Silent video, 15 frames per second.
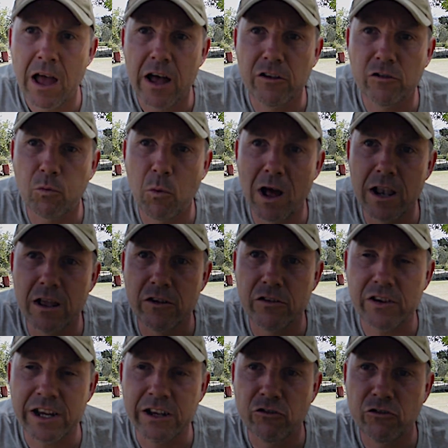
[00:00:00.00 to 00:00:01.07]
as well
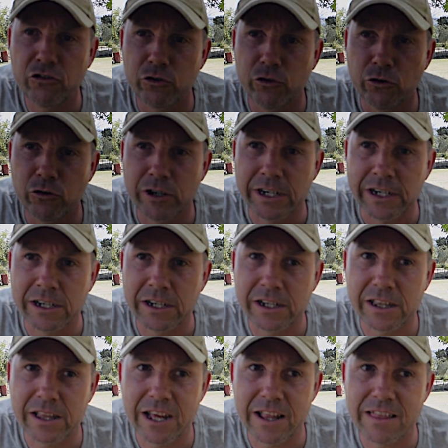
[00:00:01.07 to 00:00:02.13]
as ensuring
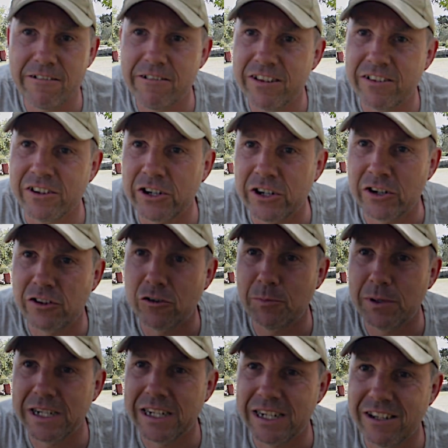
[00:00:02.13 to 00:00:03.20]
that there isn't going to
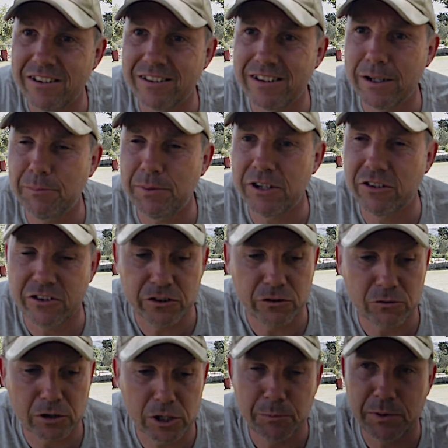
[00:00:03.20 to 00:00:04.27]
be any slippage and
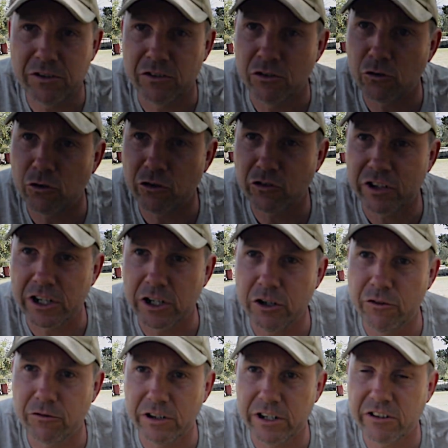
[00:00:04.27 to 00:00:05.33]
the rope isn't crossing
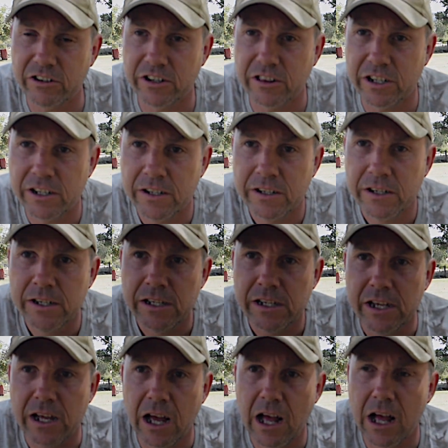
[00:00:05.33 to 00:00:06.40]
over each other,
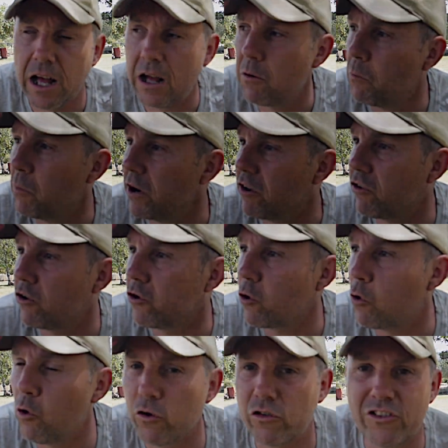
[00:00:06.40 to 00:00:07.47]
which could cause